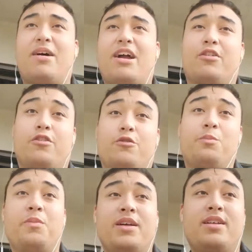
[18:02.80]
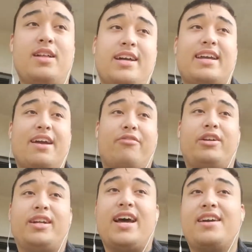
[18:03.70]
at my room like
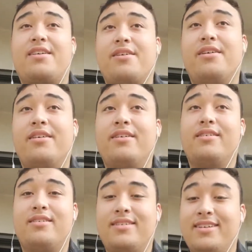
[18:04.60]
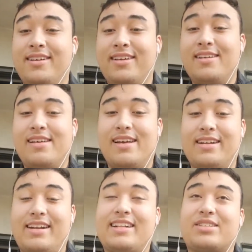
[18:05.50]
every night,
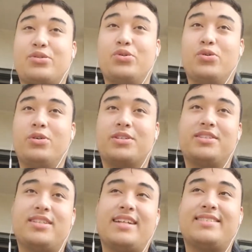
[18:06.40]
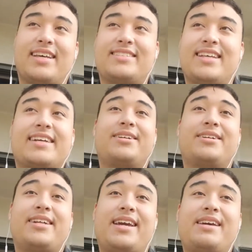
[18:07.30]
and that's cool because then that's like sex
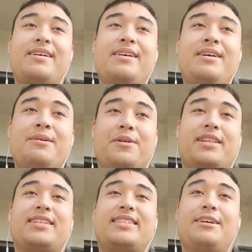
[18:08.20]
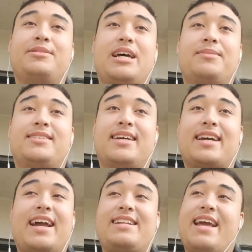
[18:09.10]
every day. But at the same time, it's
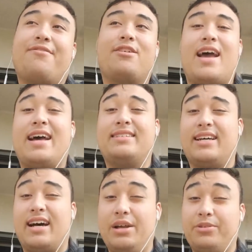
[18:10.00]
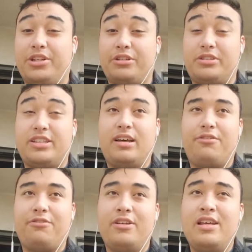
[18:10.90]
like I never had time to do
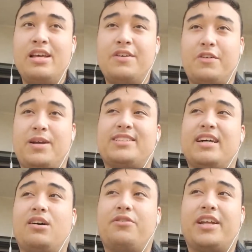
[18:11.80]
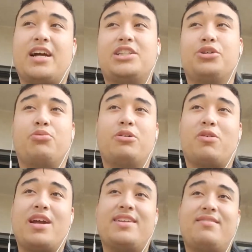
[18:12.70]
stuff for myself, and it got to a point
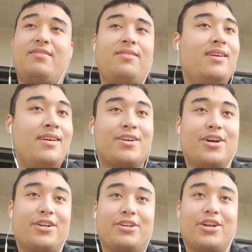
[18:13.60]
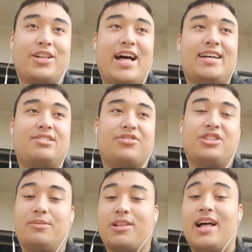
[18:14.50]
where I couldn't go to class for some
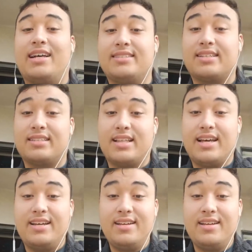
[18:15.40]
classes because of